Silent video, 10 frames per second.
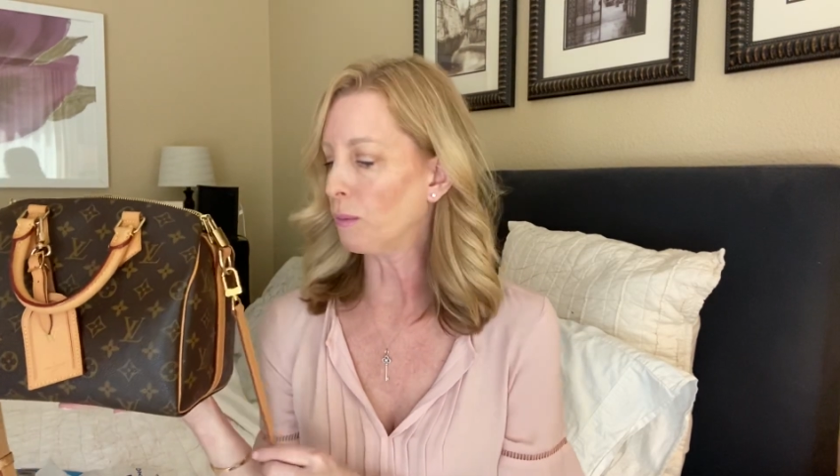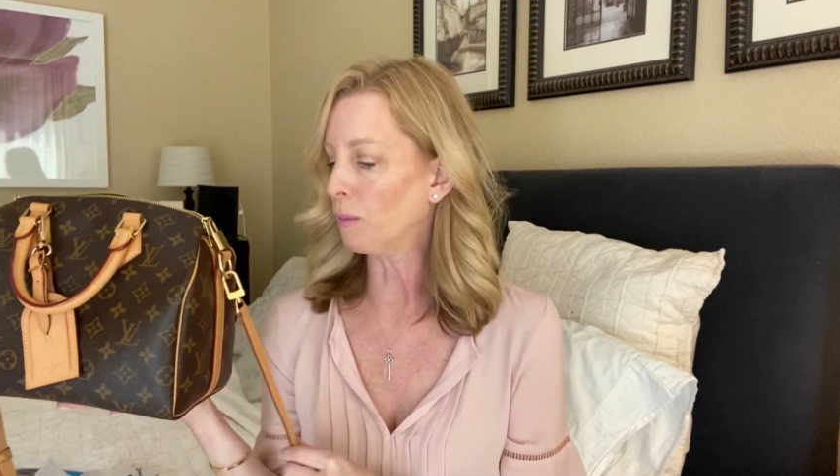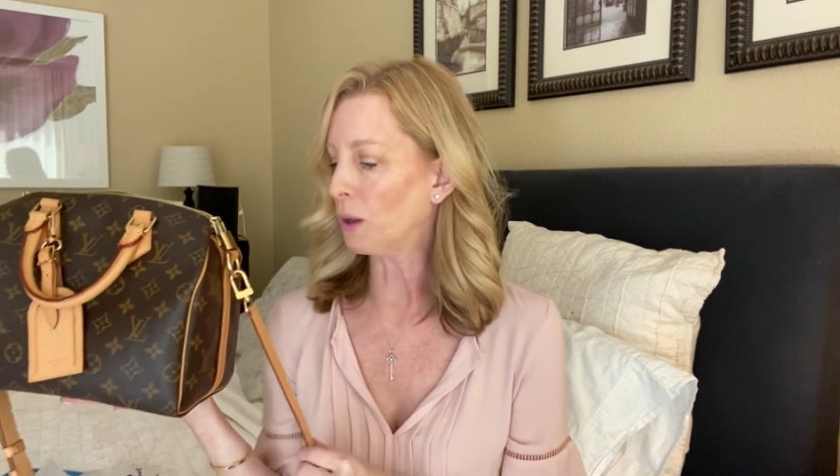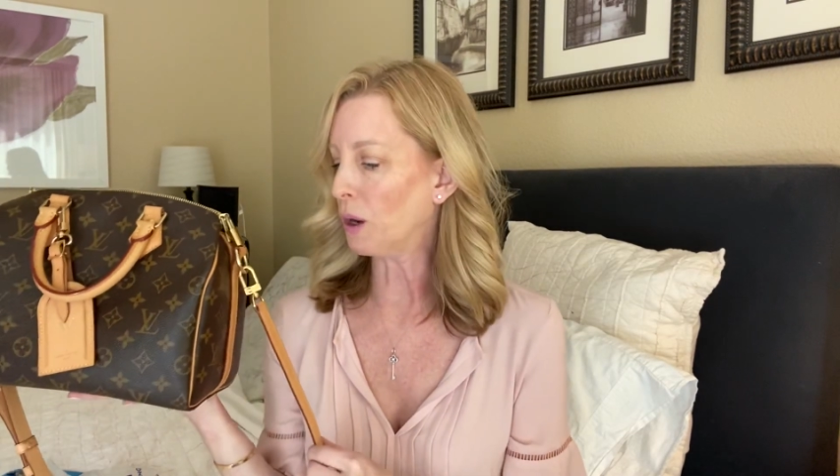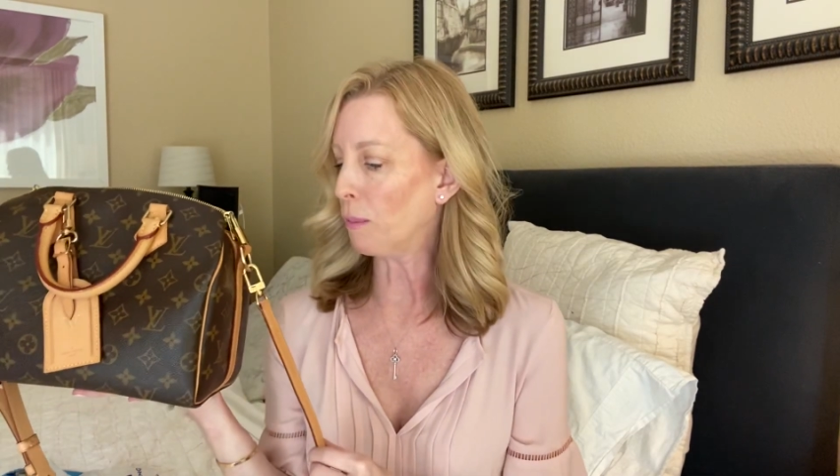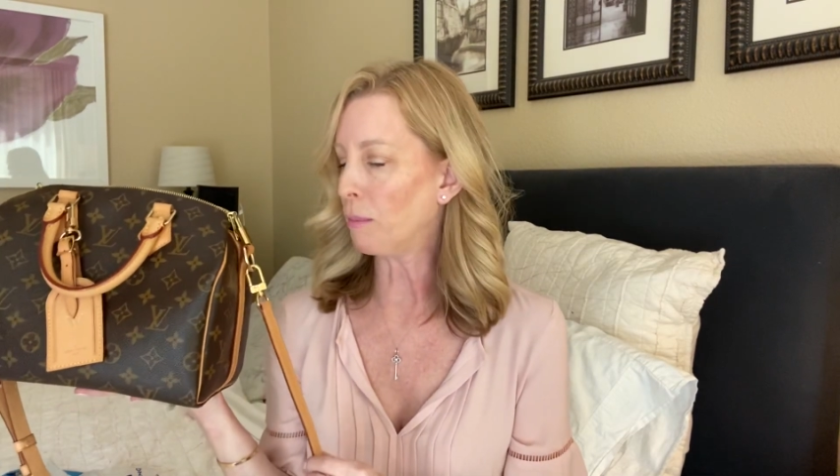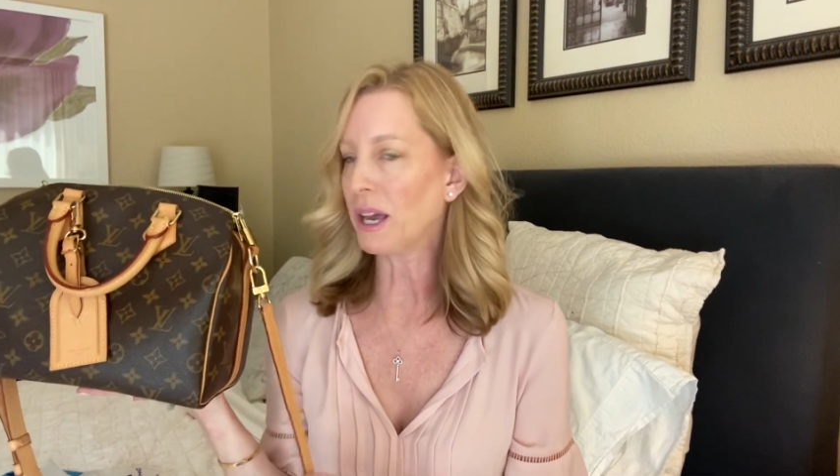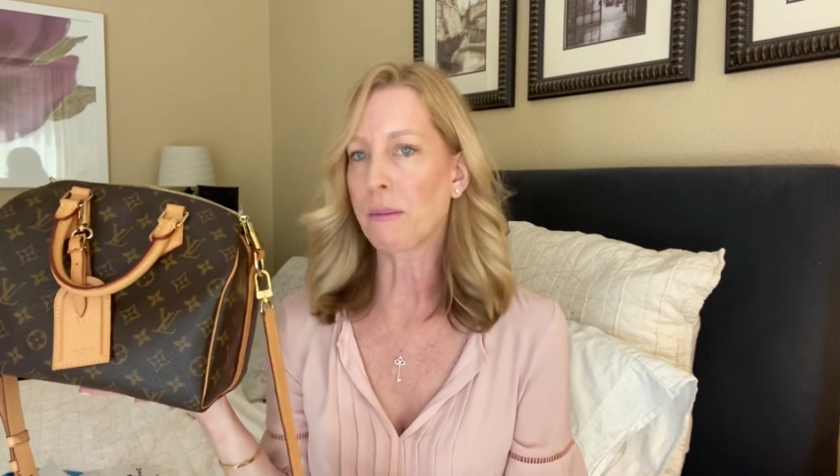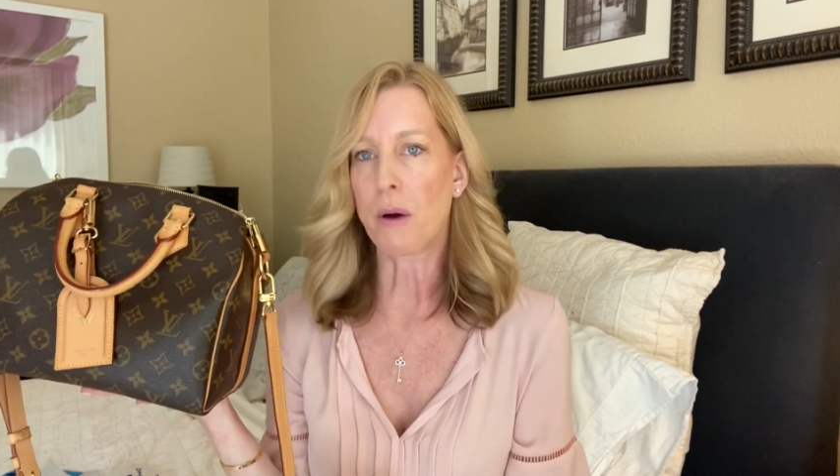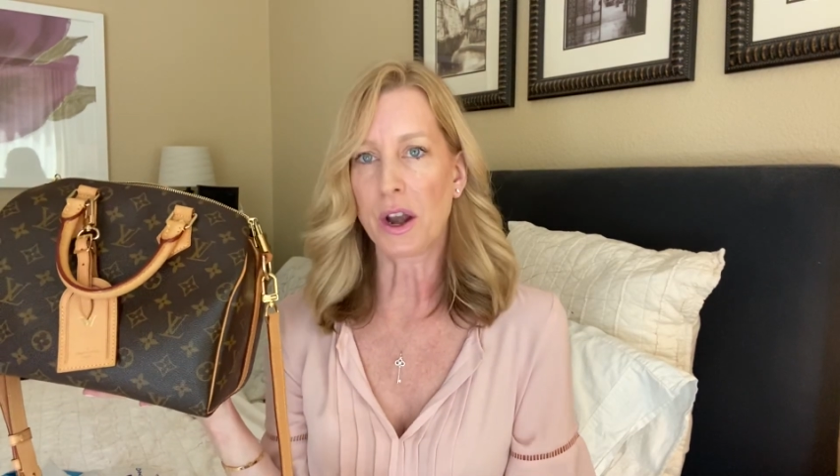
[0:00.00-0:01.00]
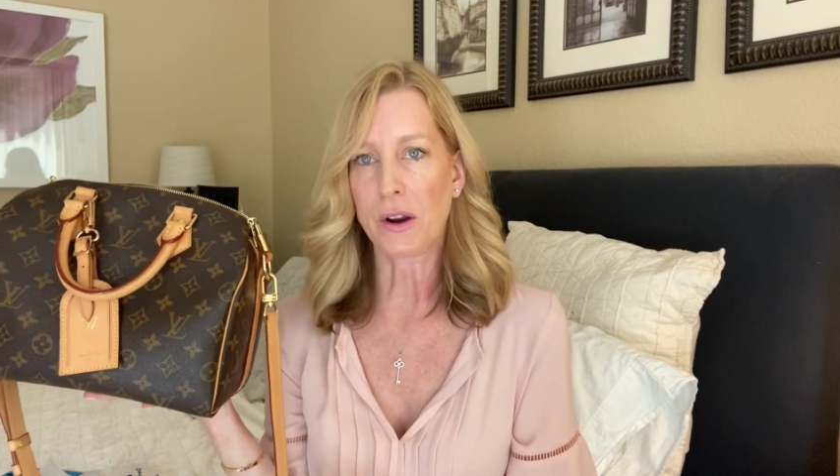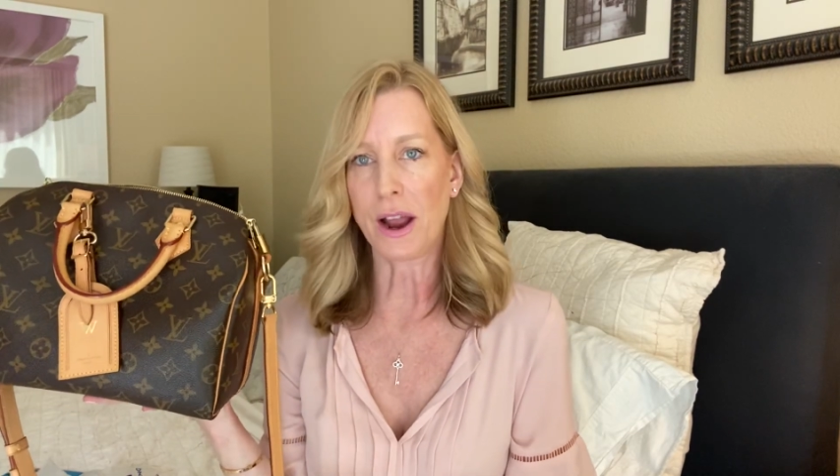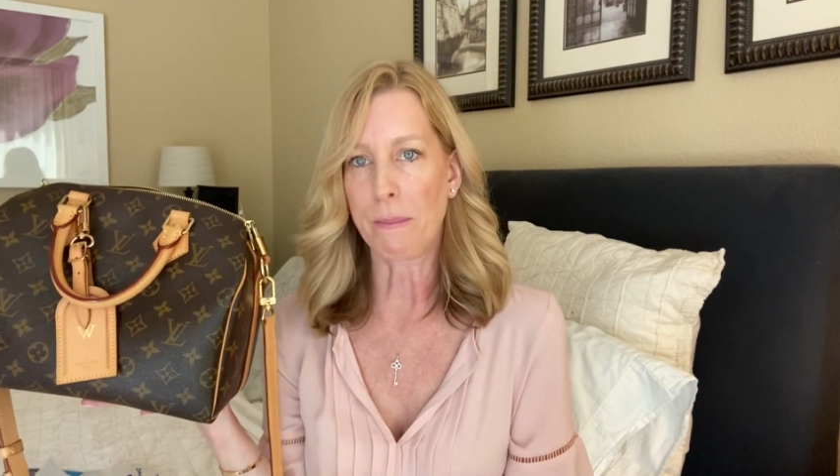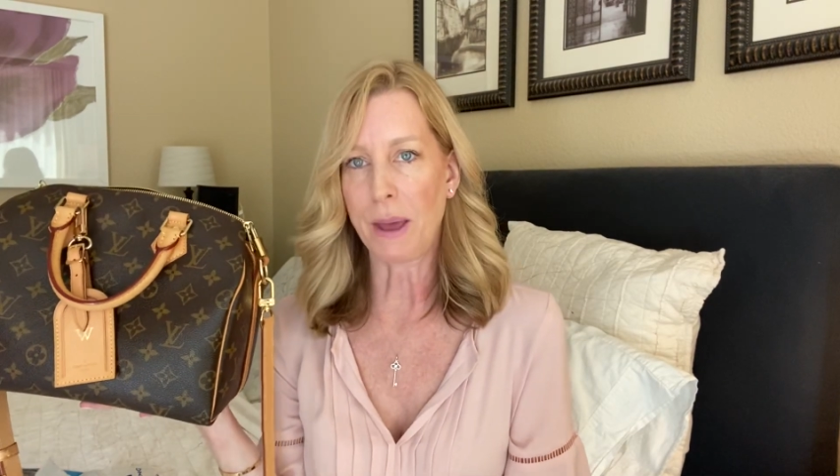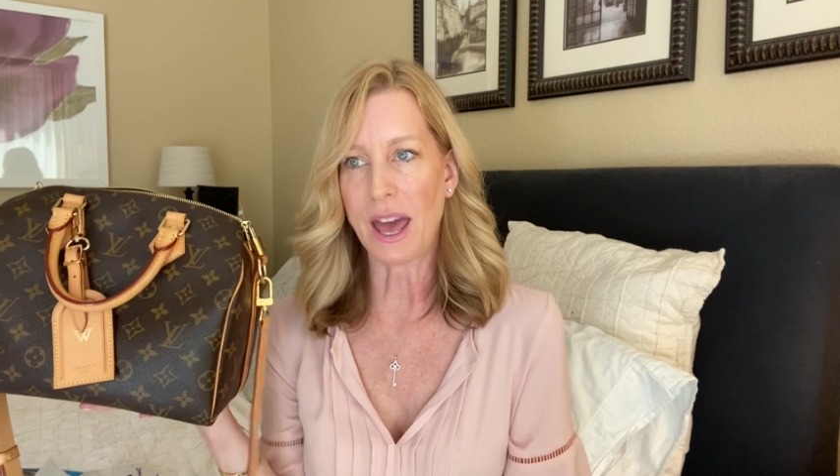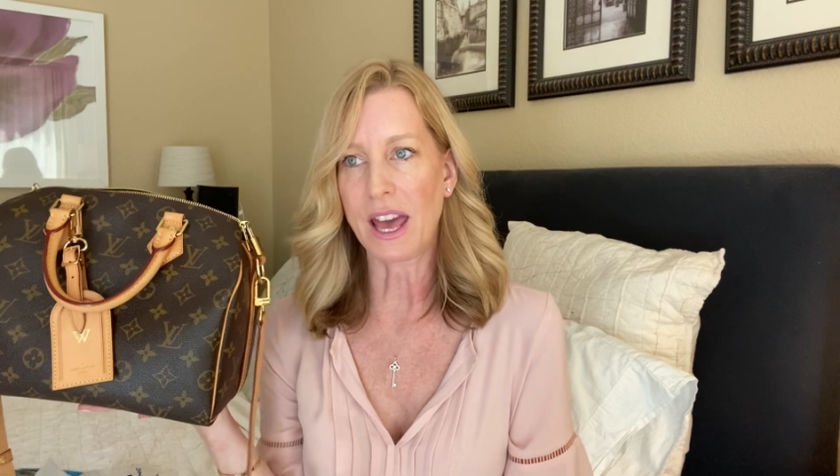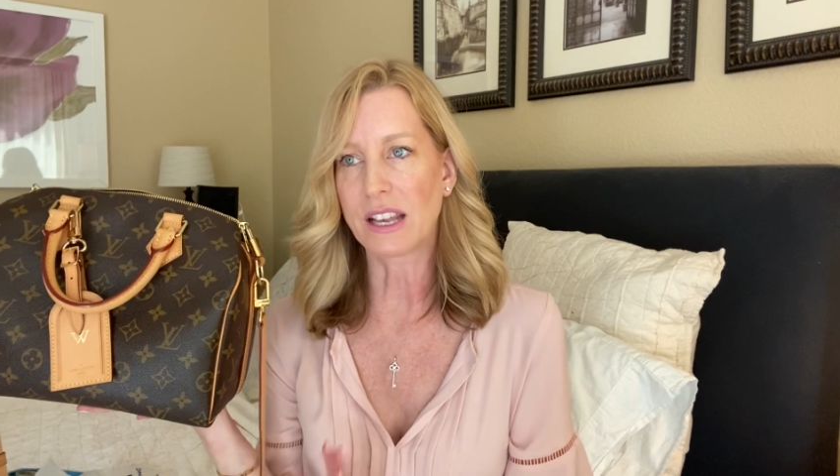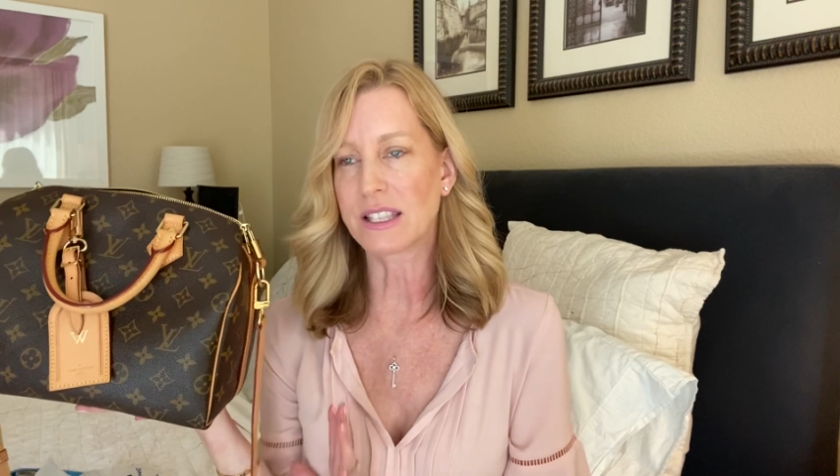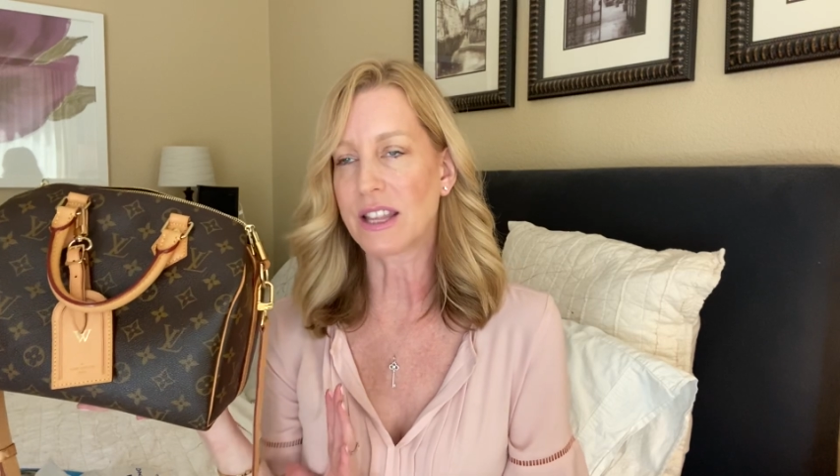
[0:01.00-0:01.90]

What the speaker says: you know, big monogram bags,